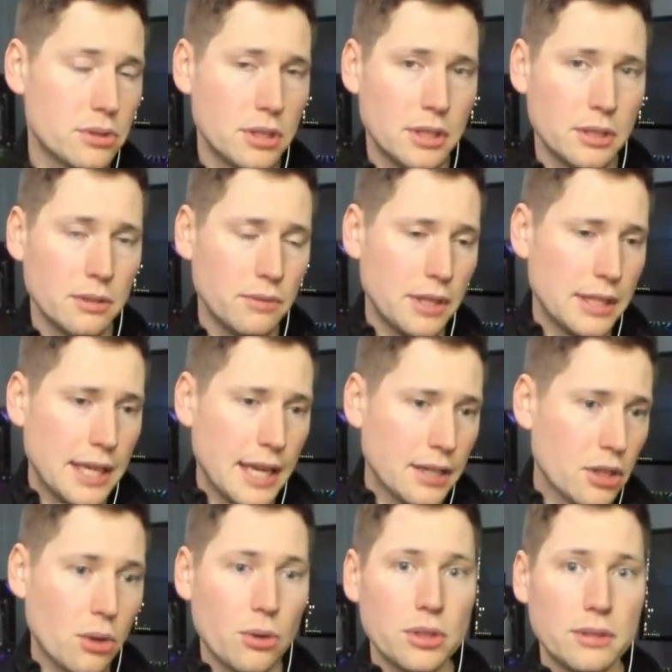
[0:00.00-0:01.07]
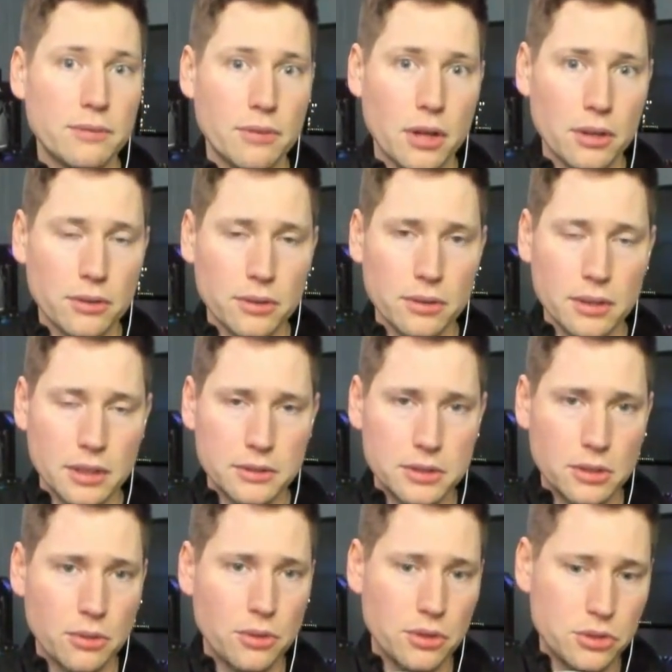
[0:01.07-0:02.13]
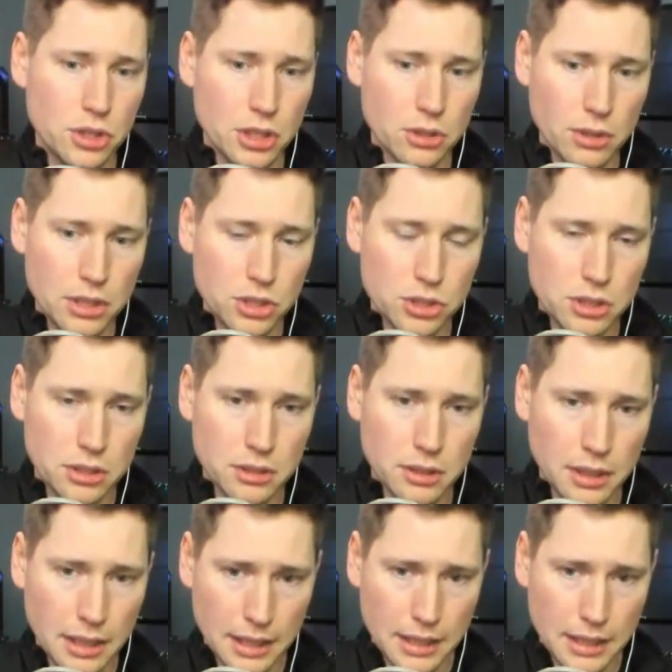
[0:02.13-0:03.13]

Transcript: they can't go any farther until the generation